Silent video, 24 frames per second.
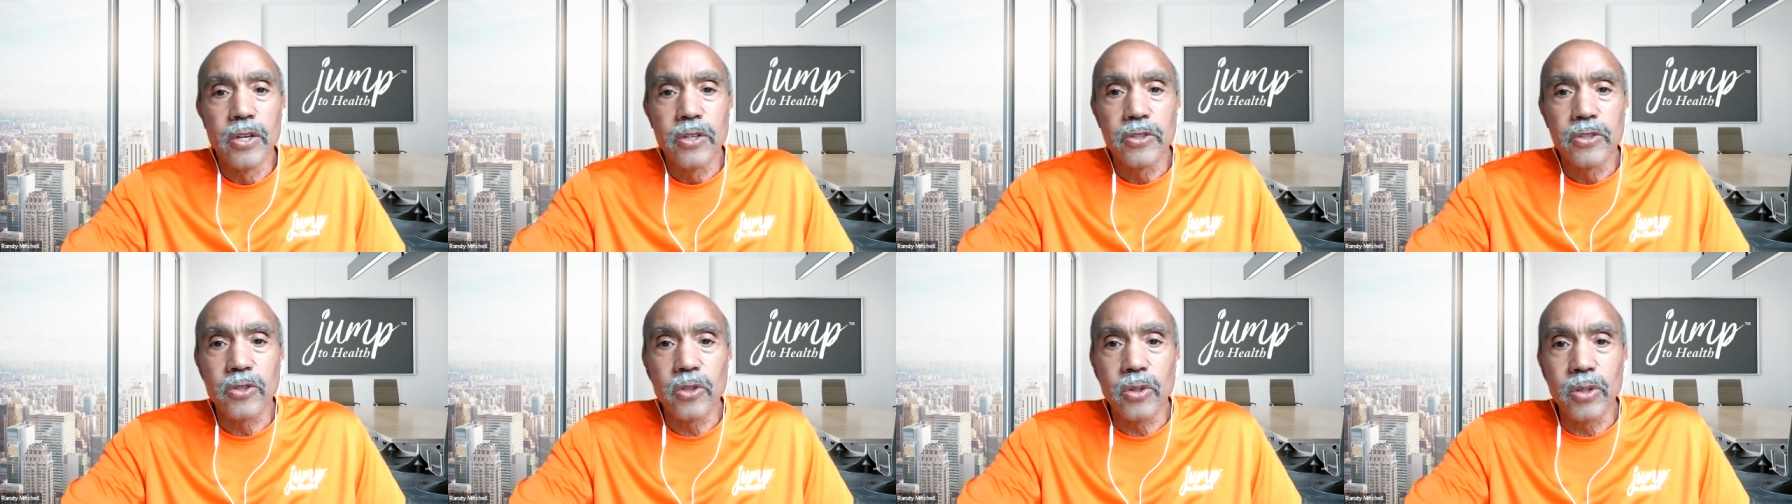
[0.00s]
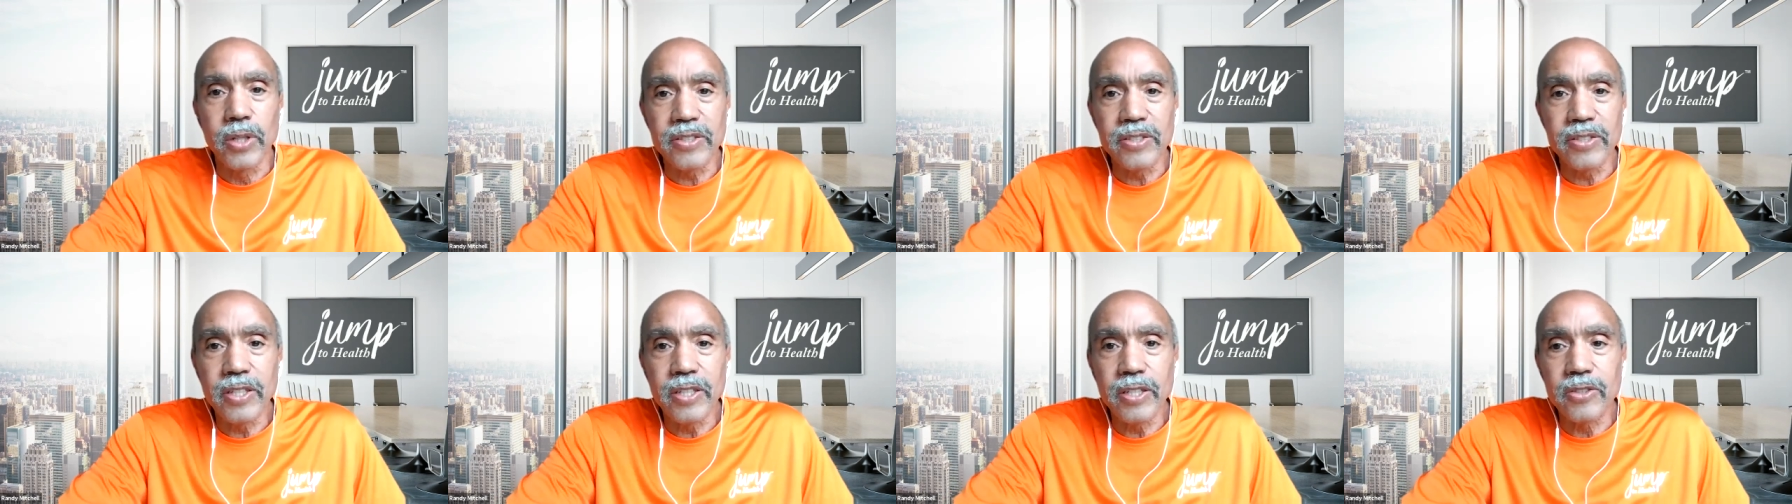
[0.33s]
So
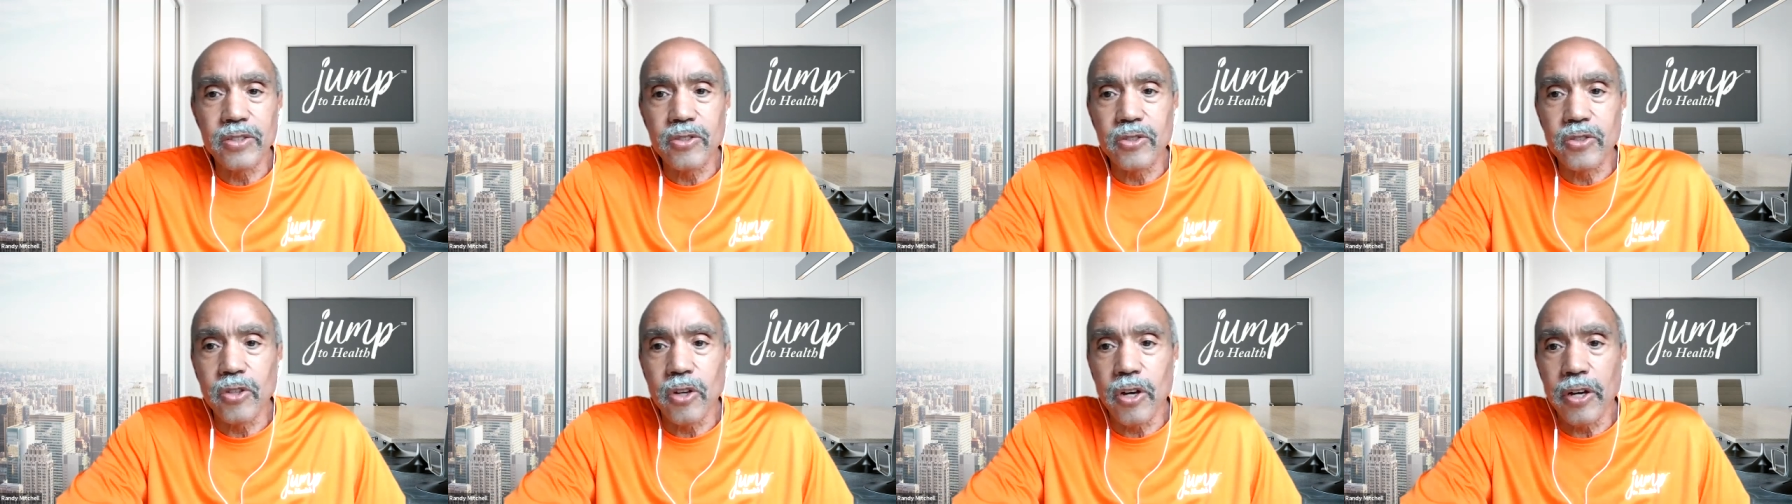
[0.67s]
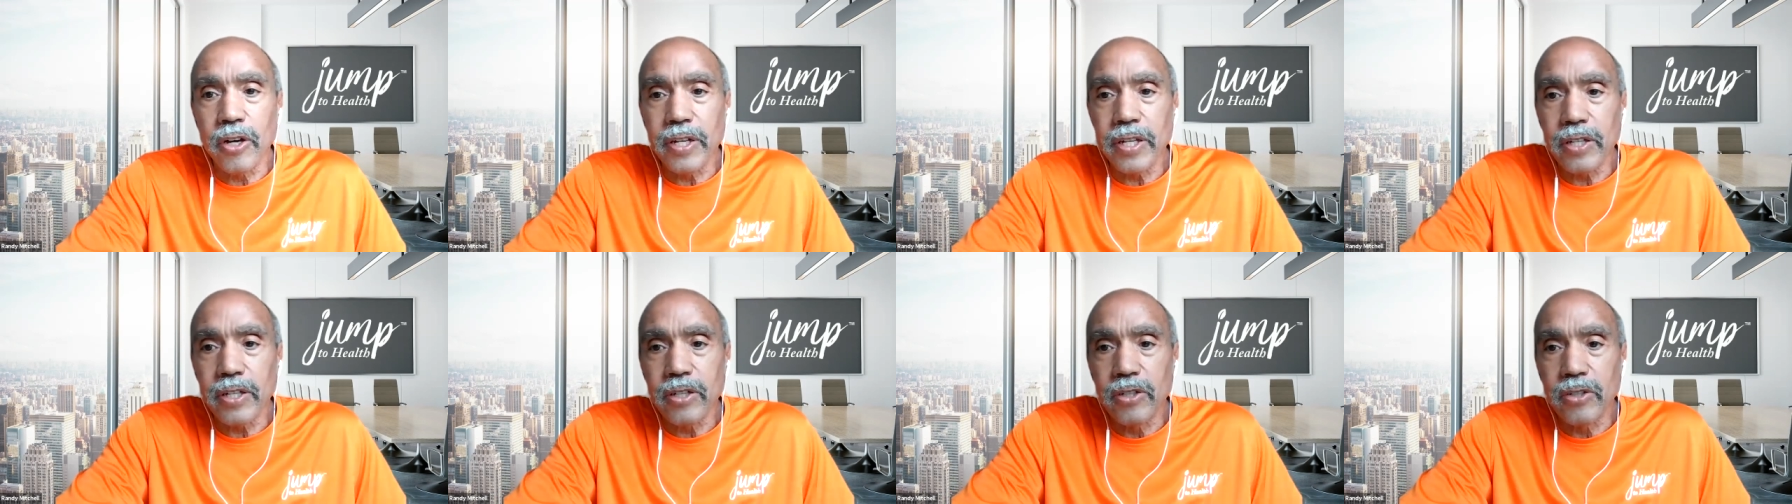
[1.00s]
let's get
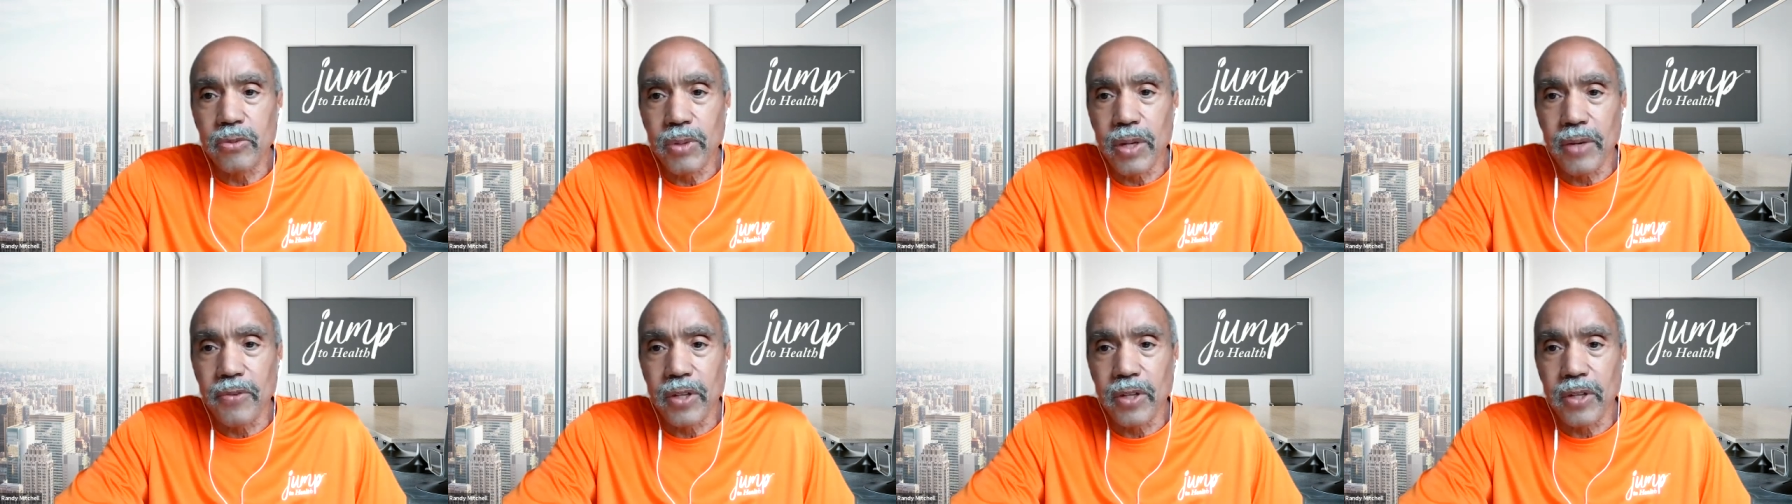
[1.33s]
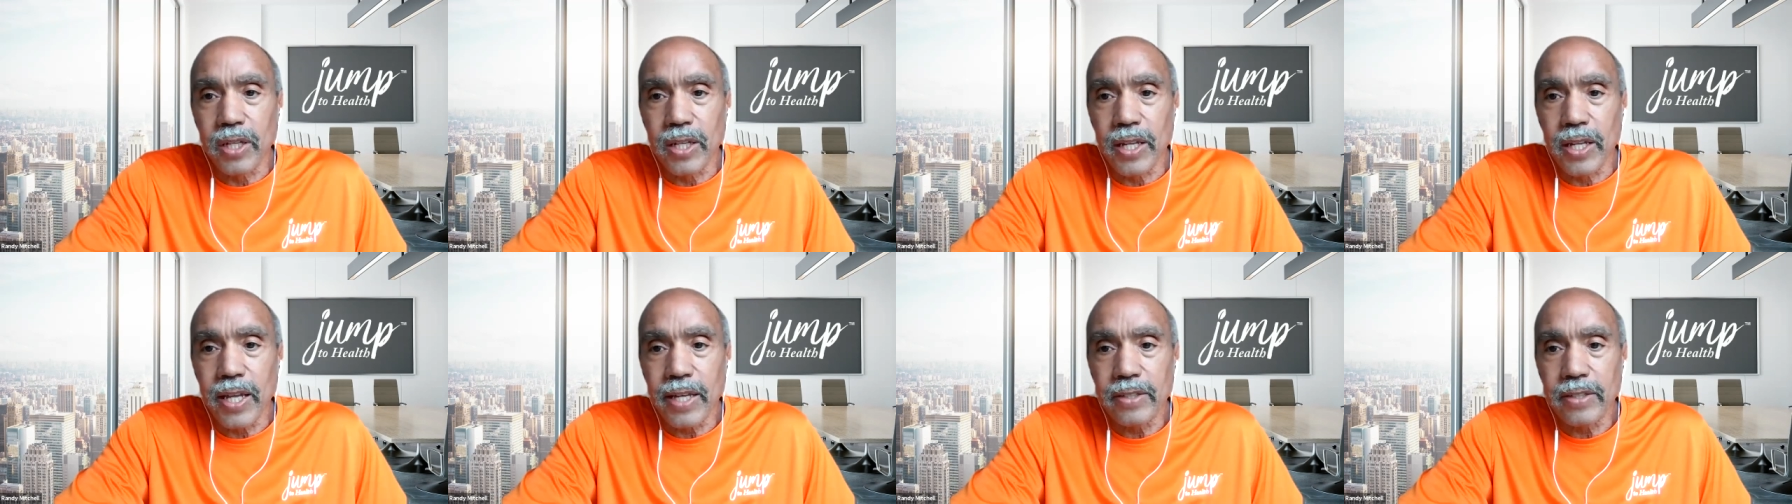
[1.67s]
started because we have a
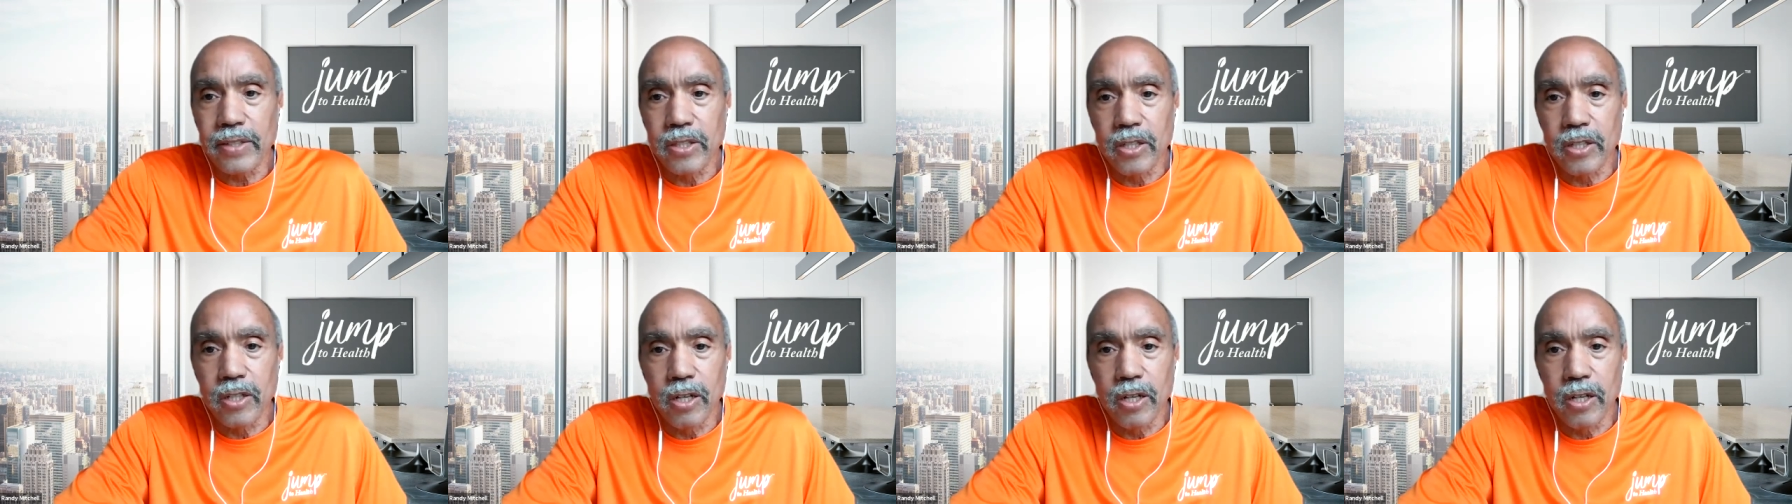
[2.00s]
lot to